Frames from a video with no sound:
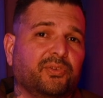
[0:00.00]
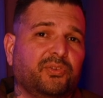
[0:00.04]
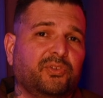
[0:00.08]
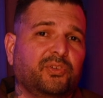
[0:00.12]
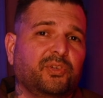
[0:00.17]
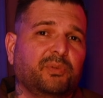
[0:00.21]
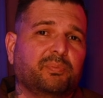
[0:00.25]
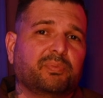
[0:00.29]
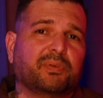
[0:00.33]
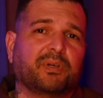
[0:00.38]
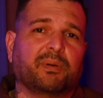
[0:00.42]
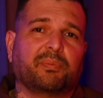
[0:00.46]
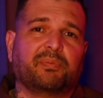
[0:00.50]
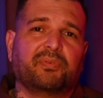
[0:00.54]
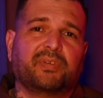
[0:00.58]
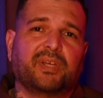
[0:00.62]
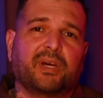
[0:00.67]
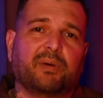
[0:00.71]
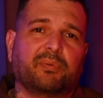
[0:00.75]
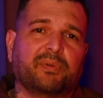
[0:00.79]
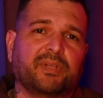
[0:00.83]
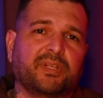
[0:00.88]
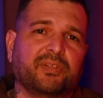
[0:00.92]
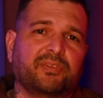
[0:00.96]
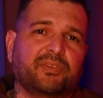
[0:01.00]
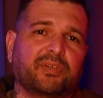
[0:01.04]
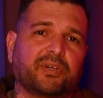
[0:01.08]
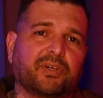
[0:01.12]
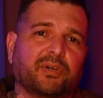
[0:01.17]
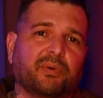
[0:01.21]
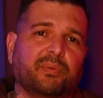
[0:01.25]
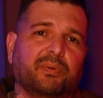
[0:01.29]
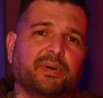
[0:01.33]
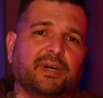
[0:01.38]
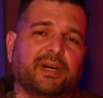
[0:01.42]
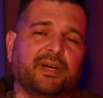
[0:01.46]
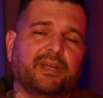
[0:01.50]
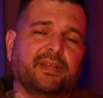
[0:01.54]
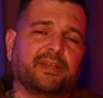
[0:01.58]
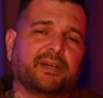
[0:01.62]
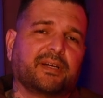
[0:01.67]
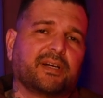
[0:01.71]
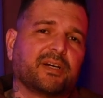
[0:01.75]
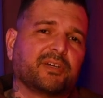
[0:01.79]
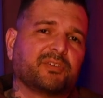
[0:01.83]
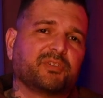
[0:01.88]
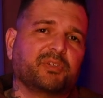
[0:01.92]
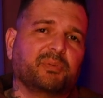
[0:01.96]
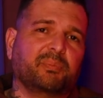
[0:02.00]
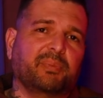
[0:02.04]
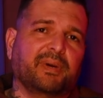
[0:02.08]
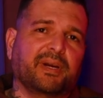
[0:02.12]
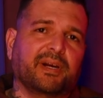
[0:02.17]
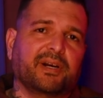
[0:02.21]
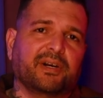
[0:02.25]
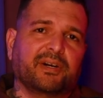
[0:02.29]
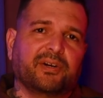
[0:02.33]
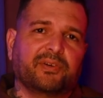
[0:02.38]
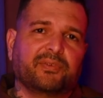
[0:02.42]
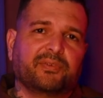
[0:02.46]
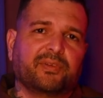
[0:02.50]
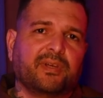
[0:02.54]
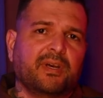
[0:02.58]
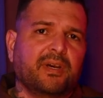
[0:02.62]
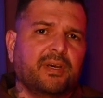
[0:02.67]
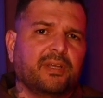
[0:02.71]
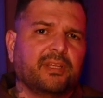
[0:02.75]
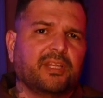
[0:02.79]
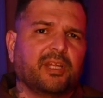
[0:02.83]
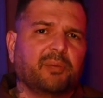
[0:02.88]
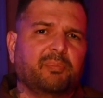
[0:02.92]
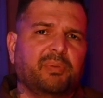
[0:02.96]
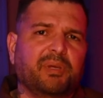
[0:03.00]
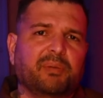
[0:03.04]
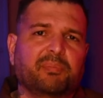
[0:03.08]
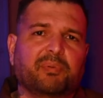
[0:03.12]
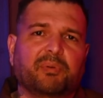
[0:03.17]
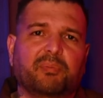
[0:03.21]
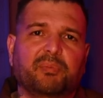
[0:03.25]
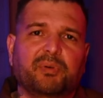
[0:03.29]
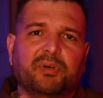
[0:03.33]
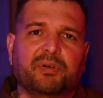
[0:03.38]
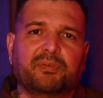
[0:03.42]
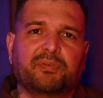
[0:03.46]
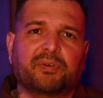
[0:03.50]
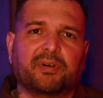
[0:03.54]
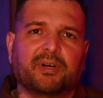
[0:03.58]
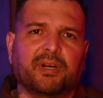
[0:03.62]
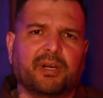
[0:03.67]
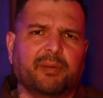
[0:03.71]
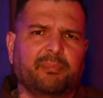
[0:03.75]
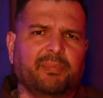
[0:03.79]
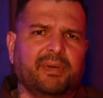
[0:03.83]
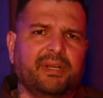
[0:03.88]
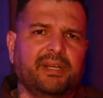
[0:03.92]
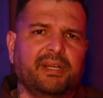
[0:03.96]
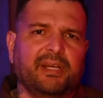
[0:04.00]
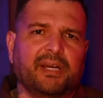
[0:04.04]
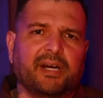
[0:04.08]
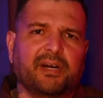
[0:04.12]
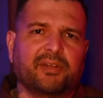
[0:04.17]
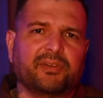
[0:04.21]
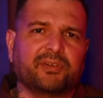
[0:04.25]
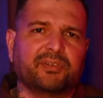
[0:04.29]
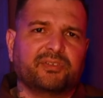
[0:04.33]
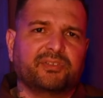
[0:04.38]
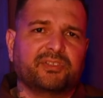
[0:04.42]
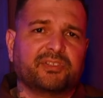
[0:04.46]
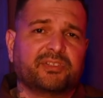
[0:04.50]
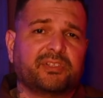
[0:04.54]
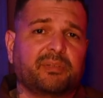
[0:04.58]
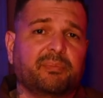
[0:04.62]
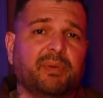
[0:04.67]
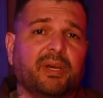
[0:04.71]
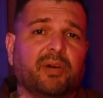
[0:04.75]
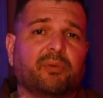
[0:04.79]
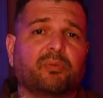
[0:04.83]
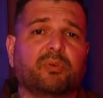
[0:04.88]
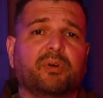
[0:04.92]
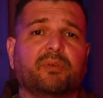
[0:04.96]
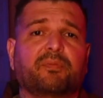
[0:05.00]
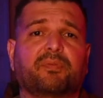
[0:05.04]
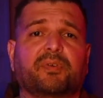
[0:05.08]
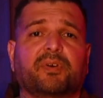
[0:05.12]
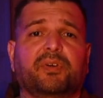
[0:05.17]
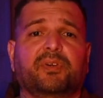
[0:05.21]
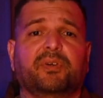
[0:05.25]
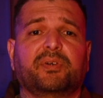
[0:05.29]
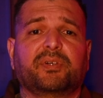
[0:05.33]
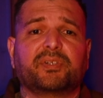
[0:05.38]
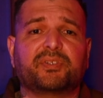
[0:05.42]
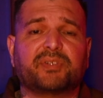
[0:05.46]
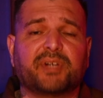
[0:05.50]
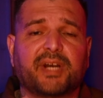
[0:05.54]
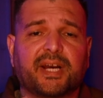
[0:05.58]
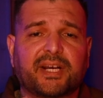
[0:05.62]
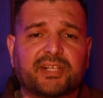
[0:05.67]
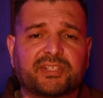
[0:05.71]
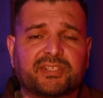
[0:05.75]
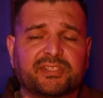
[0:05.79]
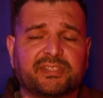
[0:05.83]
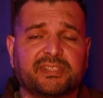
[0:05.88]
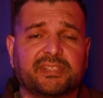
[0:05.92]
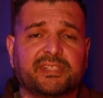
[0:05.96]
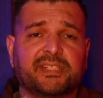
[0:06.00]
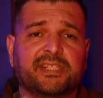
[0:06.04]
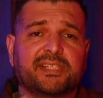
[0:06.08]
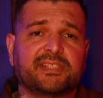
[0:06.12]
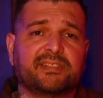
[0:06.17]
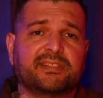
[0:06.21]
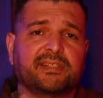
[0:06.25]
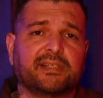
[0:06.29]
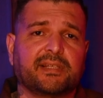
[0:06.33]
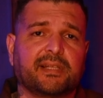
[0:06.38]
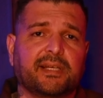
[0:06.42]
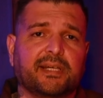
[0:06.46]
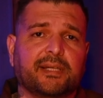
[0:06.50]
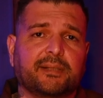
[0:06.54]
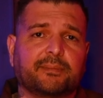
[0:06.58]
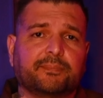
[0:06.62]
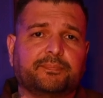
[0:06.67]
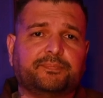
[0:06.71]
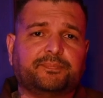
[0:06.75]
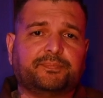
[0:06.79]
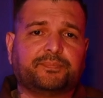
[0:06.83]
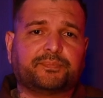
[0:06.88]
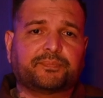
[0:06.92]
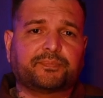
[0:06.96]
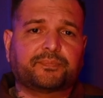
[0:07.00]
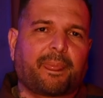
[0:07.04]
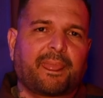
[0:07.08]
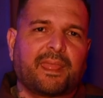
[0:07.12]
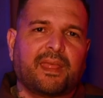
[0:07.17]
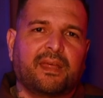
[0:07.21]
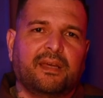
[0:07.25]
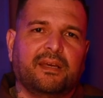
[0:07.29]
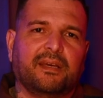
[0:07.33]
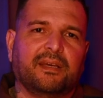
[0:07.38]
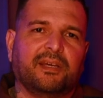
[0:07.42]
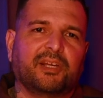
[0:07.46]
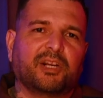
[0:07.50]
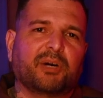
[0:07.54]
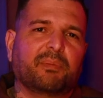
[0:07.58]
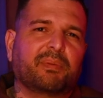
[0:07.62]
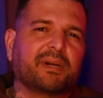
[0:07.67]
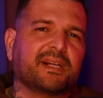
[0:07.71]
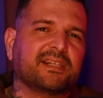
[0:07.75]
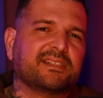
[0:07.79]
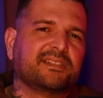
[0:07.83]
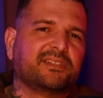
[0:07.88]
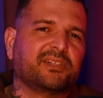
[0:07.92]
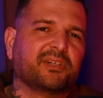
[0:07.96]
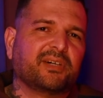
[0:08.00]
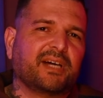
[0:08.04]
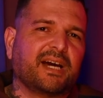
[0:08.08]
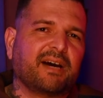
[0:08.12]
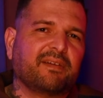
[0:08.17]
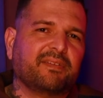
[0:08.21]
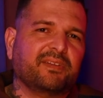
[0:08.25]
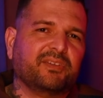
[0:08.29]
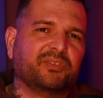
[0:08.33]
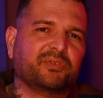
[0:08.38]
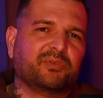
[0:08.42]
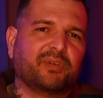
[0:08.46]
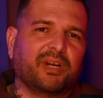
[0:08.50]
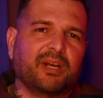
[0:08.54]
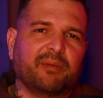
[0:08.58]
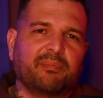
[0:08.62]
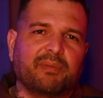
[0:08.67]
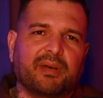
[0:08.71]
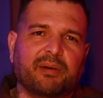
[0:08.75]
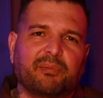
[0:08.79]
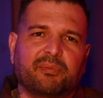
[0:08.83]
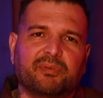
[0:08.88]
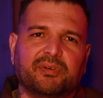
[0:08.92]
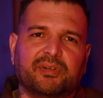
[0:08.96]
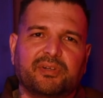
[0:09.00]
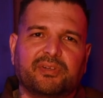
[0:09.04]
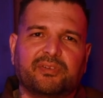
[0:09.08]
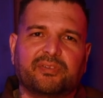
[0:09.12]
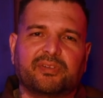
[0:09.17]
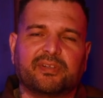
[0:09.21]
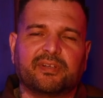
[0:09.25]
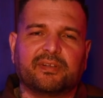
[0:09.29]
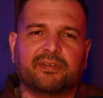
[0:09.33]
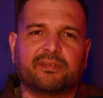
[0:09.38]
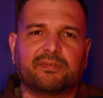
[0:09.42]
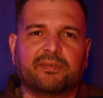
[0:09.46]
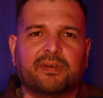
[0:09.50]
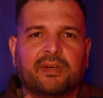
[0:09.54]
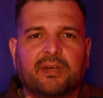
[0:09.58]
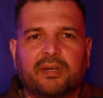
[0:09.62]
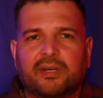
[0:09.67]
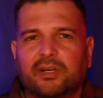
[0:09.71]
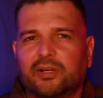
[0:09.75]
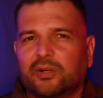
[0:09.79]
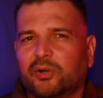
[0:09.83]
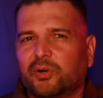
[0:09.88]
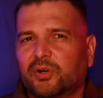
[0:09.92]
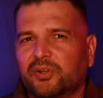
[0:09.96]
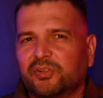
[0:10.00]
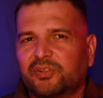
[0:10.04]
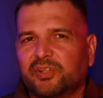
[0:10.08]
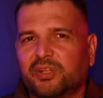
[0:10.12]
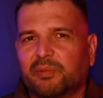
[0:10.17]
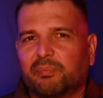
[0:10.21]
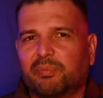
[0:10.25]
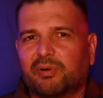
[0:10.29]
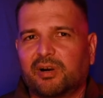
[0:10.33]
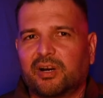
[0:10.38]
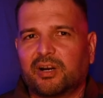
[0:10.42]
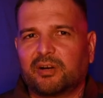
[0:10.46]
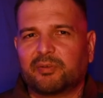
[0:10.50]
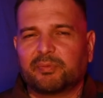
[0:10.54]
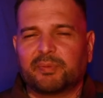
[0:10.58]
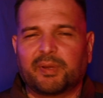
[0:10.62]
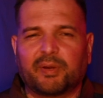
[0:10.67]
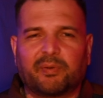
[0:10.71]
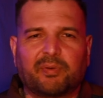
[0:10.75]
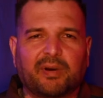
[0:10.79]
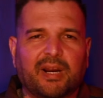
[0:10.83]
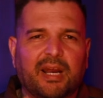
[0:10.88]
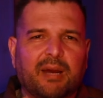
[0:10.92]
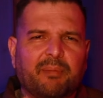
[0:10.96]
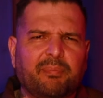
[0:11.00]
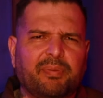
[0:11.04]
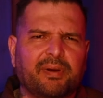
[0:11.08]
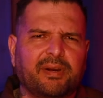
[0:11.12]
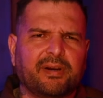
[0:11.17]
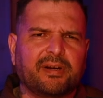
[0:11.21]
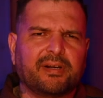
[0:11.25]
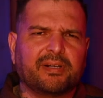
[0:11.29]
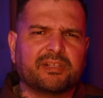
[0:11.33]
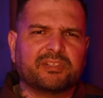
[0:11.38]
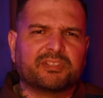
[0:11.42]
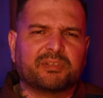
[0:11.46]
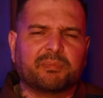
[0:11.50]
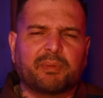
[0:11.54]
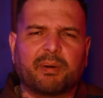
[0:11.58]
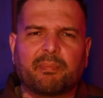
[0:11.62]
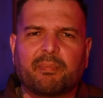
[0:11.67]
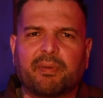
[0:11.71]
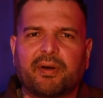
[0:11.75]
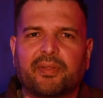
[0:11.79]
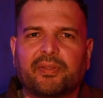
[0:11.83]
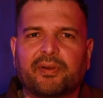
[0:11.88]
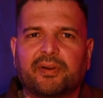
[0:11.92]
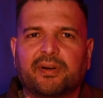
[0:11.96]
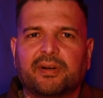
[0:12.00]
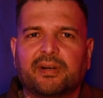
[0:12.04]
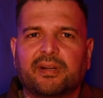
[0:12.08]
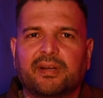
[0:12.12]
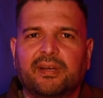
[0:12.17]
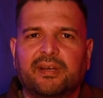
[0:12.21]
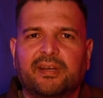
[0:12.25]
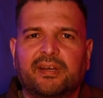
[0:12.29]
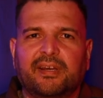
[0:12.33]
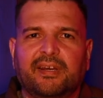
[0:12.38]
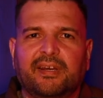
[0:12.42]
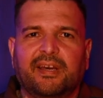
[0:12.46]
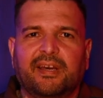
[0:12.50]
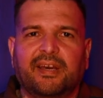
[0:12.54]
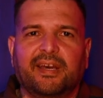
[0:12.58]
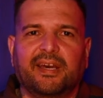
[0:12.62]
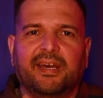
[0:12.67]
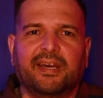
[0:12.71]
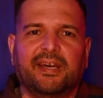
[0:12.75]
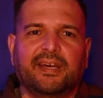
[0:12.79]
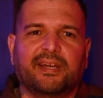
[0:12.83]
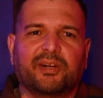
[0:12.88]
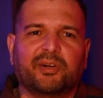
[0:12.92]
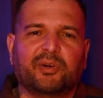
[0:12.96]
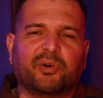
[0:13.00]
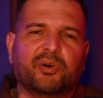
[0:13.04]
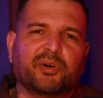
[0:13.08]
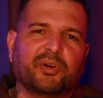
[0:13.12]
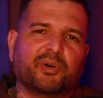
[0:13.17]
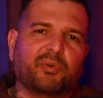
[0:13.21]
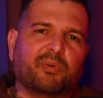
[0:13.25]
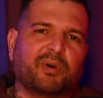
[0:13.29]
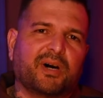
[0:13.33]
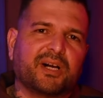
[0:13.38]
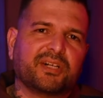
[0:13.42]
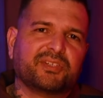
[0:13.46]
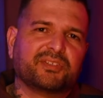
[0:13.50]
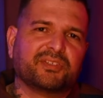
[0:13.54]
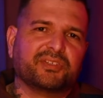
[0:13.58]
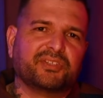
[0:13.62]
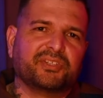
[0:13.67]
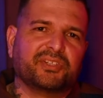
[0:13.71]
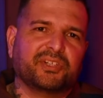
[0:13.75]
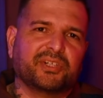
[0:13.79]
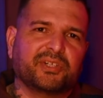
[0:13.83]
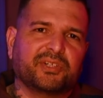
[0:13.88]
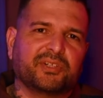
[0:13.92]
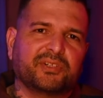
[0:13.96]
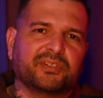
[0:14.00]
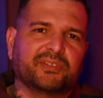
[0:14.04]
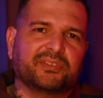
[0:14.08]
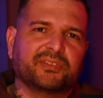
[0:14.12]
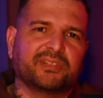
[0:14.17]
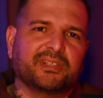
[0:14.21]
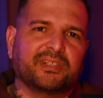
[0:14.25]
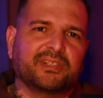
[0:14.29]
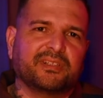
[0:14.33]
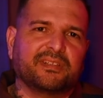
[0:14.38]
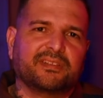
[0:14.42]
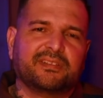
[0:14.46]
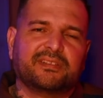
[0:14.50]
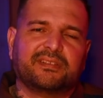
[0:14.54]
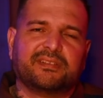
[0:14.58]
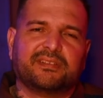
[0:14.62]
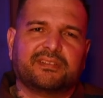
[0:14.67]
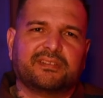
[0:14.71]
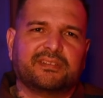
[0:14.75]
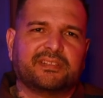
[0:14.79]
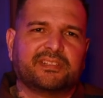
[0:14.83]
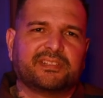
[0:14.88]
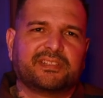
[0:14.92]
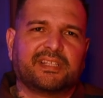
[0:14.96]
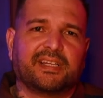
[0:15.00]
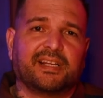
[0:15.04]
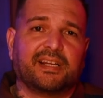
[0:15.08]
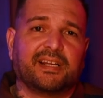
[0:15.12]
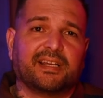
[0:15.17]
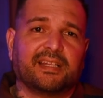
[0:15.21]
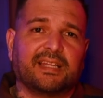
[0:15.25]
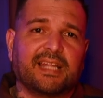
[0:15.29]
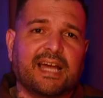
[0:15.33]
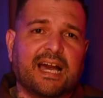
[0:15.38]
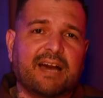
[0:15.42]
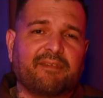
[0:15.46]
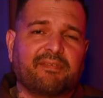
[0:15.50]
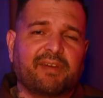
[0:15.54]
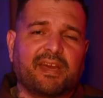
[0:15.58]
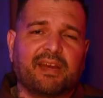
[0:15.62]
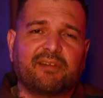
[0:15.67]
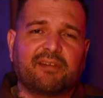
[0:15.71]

was super upset when they took away the Country Bears, the People Mover, and many others just to make room for new attractions in Disneyland you know but i still have these great memories of going to the park with my grandparents or my mother and going to watch the shows and just getting a laugh